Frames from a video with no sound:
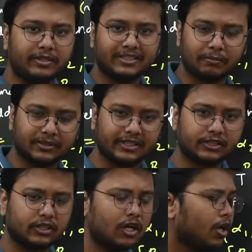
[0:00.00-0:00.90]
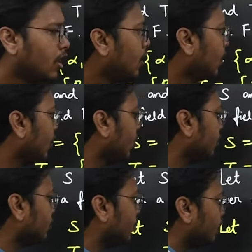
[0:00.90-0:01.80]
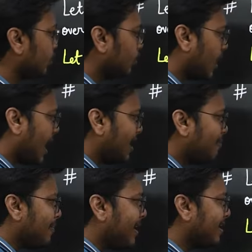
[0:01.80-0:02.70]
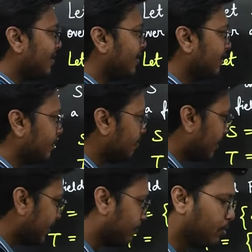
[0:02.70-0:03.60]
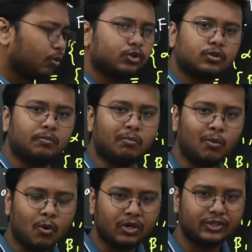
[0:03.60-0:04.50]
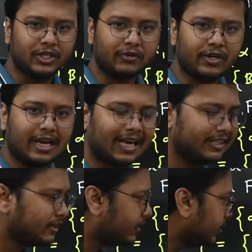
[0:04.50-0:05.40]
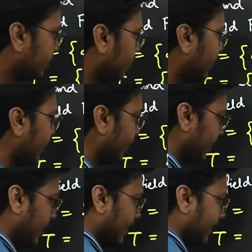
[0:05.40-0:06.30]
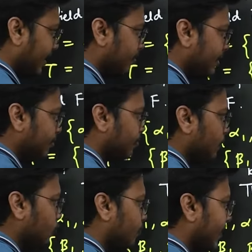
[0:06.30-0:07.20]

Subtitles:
subsets. So I'll make my approach more generalized. Okay, let me improve my